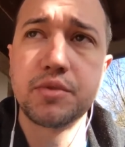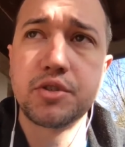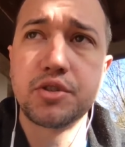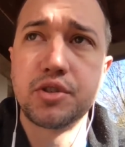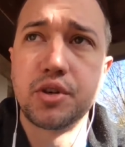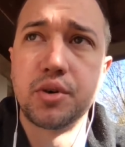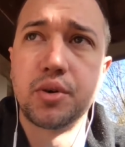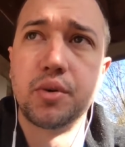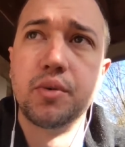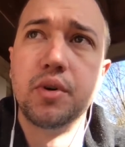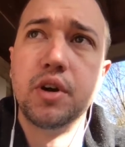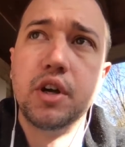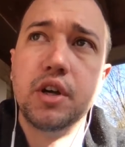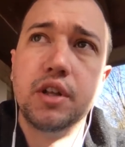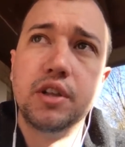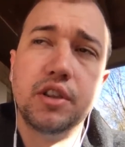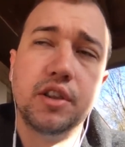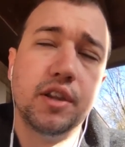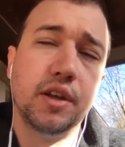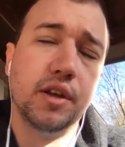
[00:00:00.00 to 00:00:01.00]
So
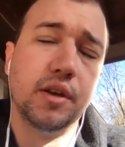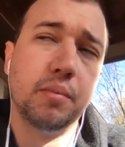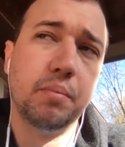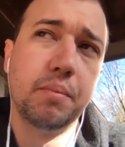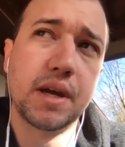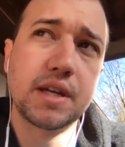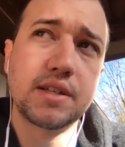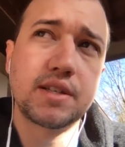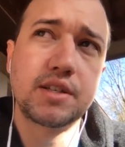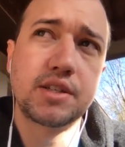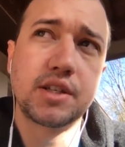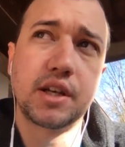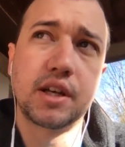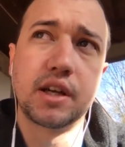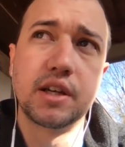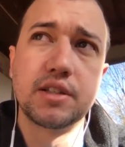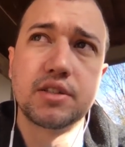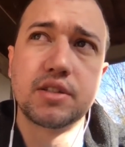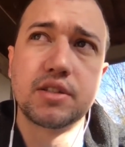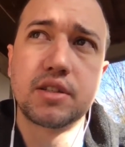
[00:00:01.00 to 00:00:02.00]
the
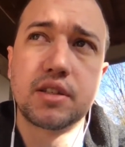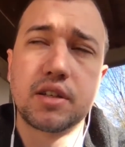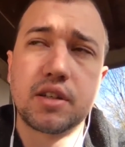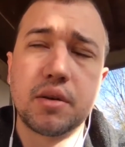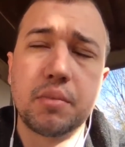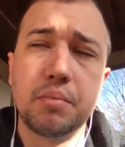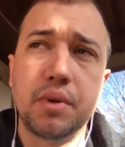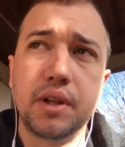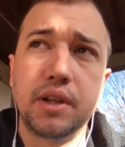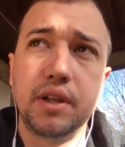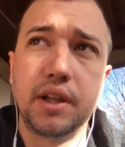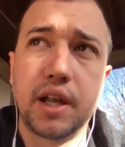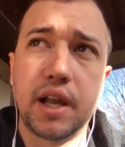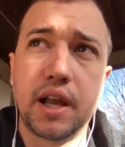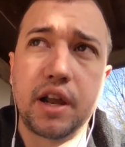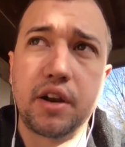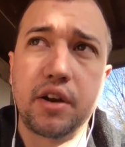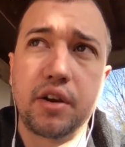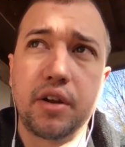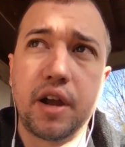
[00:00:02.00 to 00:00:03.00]
messaging is completely
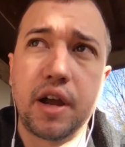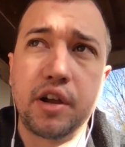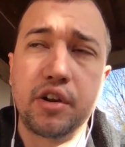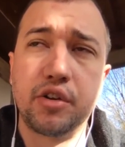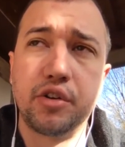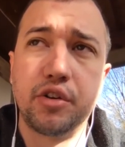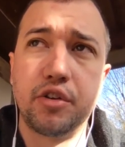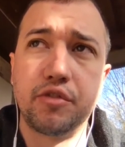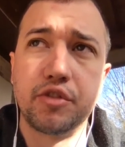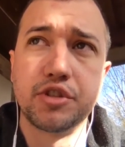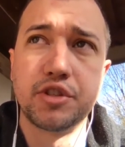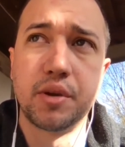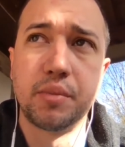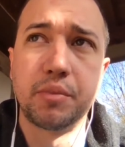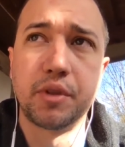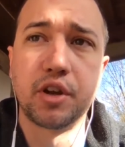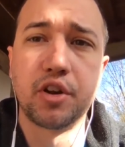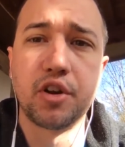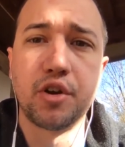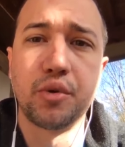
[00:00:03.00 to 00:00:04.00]
handled over
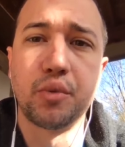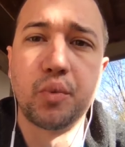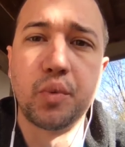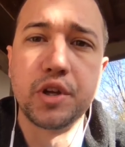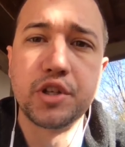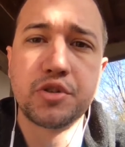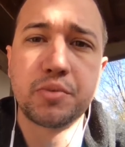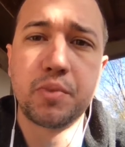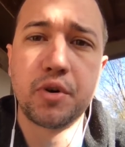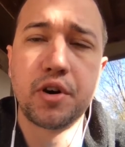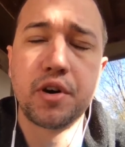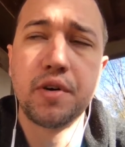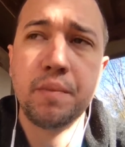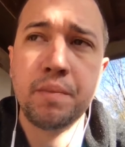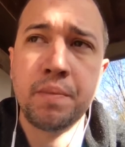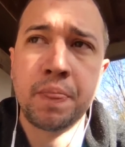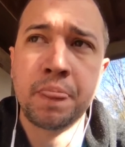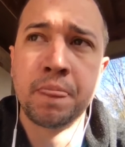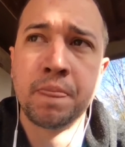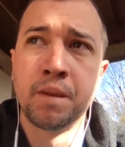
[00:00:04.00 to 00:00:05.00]
something called Whisper,
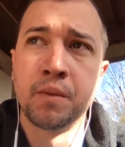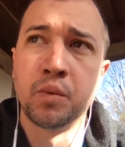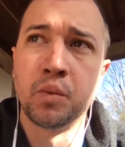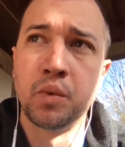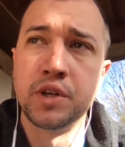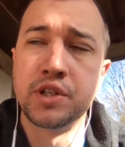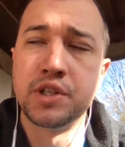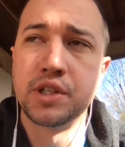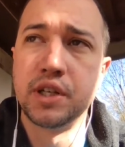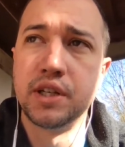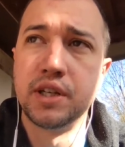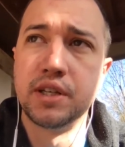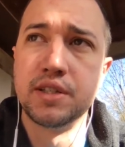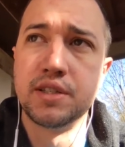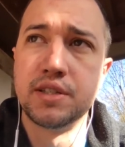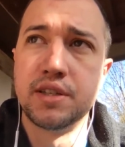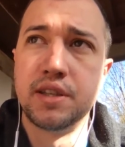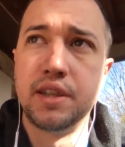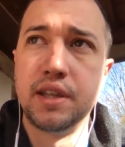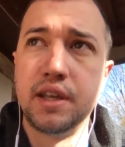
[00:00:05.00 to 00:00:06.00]
which
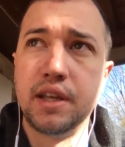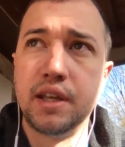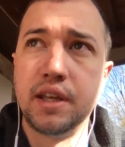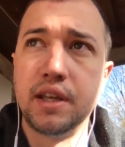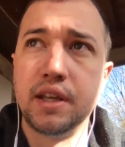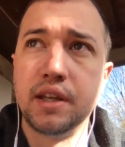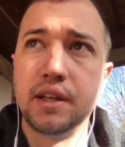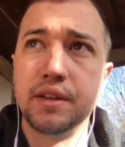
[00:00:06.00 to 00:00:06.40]
is the